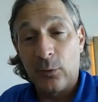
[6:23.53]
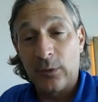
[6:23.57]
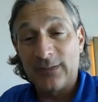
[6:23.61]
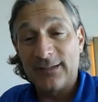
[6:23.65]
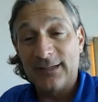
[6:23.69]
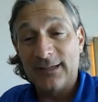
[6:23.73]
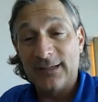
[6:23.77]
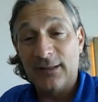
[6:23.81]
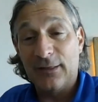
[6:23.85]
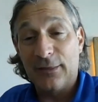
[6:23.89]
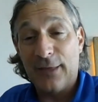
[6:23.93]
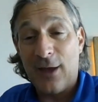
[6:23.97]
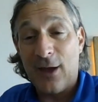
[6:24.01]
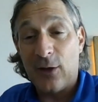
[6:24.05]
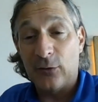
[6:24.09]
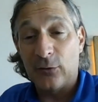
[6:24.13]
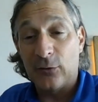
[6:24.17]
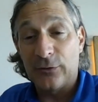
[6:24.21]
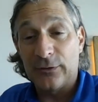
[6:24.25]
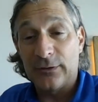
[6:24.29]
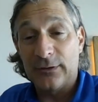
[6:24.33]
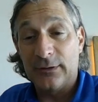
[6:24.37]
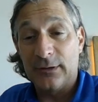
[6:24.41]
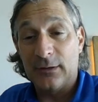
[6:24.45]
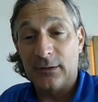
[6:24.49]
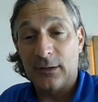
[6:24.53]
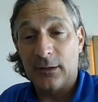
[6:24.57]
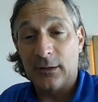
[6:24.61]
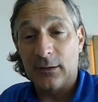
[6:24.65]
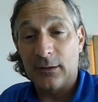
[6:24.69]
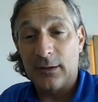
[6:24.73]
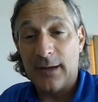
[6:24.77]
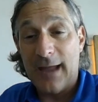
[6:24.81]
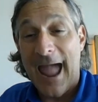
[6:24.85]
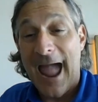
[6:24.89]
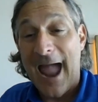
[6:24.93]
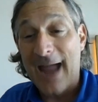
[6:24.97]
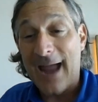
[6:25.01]
14,000
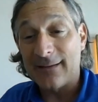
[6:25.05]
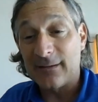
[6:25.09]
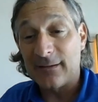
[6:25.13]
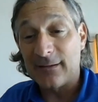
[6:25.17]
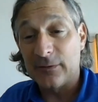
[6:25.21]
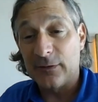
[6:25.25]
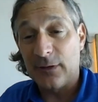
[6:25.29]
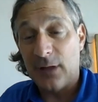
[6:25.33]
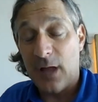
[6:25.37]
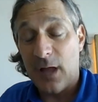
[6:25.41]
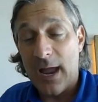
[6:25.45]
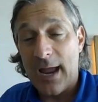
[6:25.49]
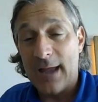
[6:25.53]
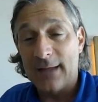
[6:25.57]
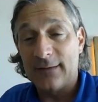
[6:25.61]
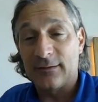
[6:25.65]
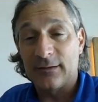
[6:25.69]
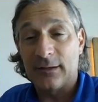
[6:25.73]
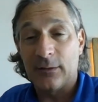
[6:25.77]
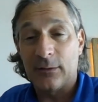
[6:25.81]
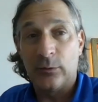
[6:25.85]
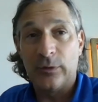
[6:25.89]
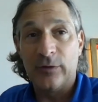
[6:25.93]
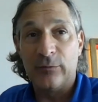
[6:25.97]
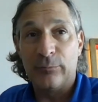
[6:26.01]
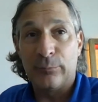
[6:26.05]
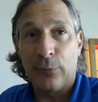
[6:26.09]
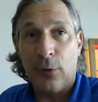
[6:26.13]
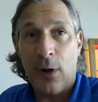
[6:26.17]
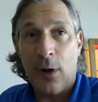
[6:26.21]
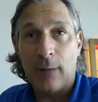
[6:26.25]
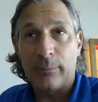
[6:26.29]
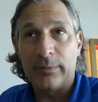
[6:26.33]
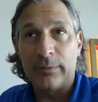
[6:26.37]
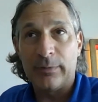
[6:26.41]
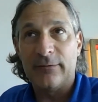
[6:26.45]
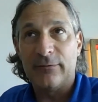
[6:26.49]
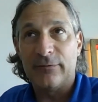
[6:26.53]
active clients, and we
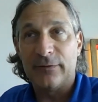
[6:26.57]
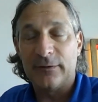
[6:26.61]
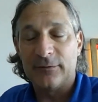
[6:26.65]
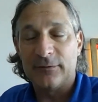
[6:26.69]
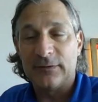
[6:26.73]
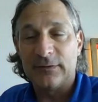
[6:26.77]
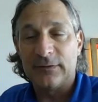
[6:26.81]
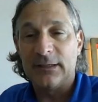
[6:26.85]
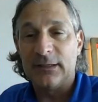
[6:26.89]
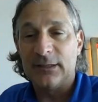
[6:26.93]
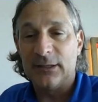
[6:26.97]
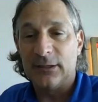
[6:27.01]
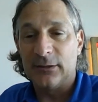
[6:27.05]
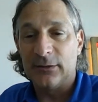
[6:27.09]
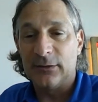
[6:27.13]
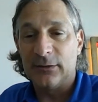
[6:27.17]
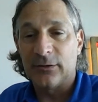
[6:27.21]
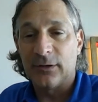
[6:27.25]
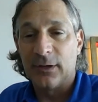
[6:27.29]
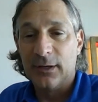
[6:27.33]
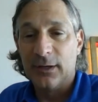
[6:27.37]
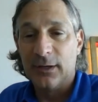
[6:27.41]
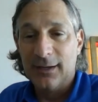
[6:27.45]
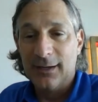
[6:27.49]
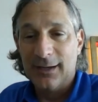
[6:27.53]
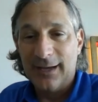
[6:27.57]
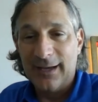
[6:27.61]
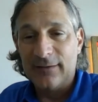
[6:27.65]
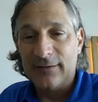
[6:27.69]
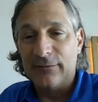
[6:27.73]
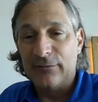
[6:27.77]
probably in 15 years